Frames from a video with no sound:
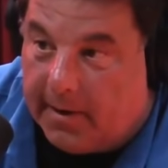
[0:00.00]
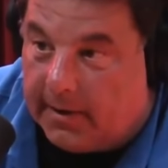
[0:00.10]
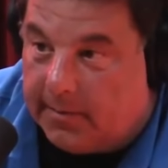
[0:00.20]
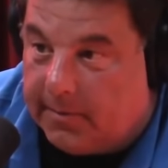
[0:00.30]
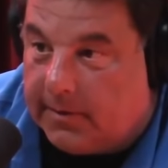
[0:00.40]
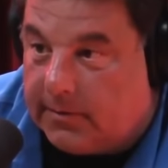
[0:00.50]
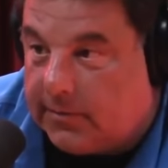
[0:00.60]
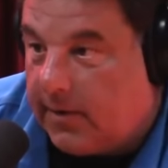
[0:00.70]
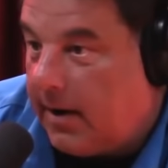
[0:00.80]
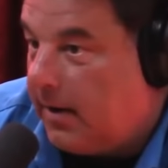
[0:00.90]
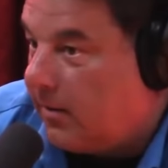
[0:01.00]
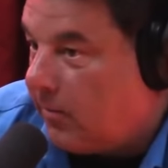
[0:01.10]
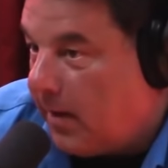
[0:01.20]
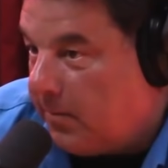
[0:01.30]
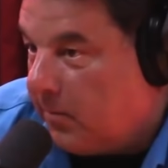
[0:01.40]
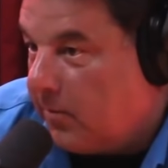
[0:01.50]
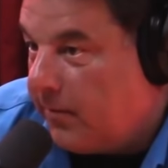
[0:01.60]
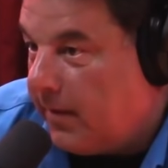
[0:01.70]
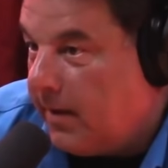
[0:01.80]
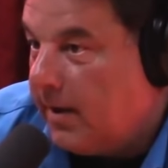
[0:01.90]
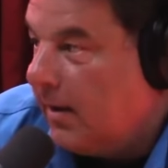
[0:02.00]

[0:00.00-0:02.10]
elements, right? Great right. movie.